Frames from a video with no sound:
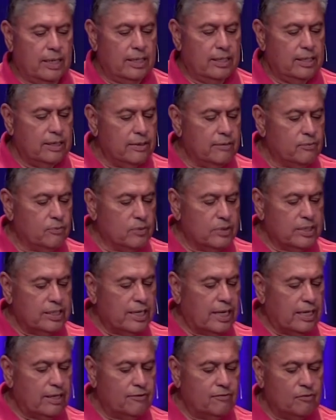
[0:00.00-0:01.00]
I love, one
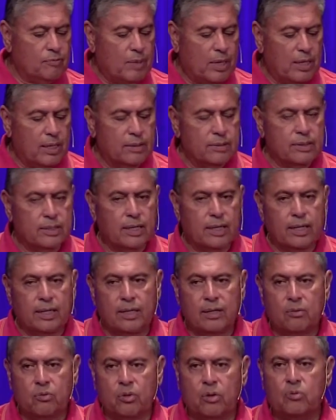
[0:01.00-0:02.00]
thing I love about
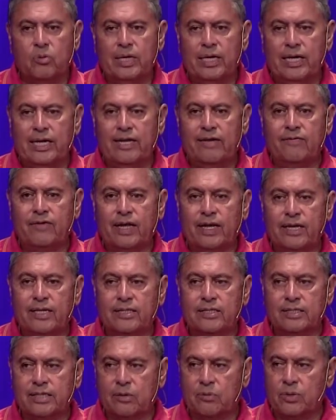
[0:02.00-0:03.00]
where we live at
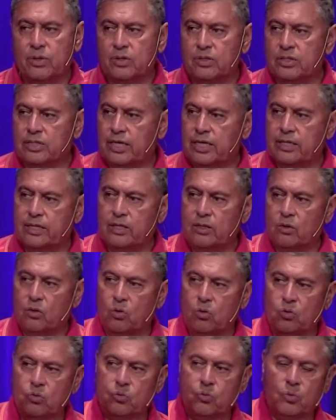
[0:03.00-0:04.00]
is that we could take the
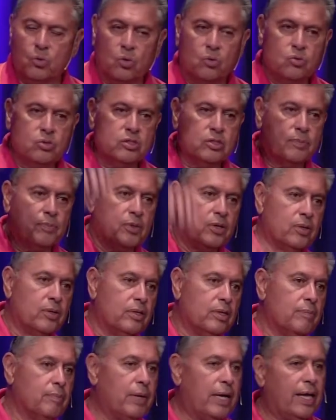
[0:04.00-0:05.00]
old roads up here
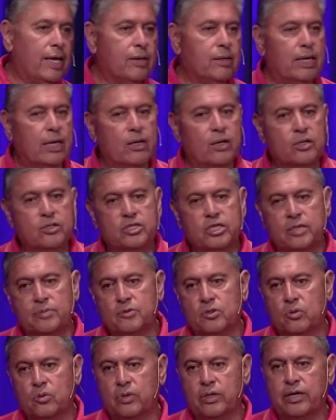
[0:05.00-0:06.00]
in the back on our
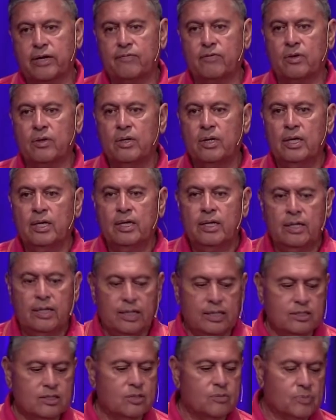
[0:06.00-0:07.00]
Jeeps or whatever,
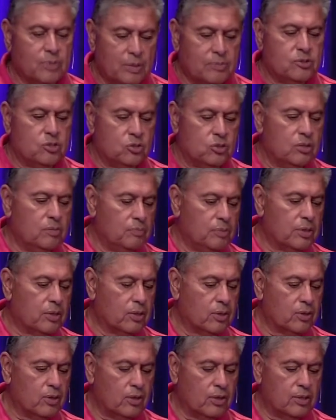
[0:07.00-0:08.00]
and sometimes using
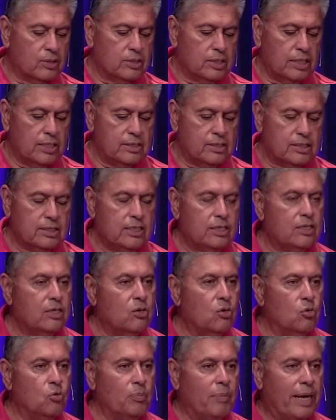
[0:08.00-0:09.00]
bigger cars, and see the
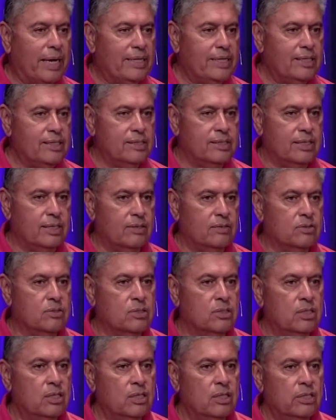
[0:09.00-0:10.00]
old mining
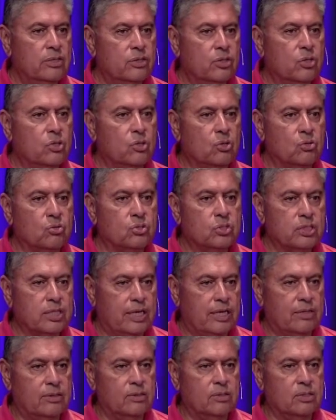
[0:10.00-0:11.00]
towns, the ghost
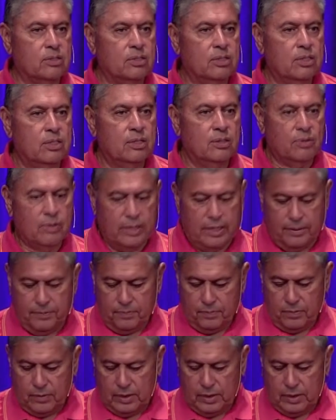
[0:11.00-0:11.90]
towns, right?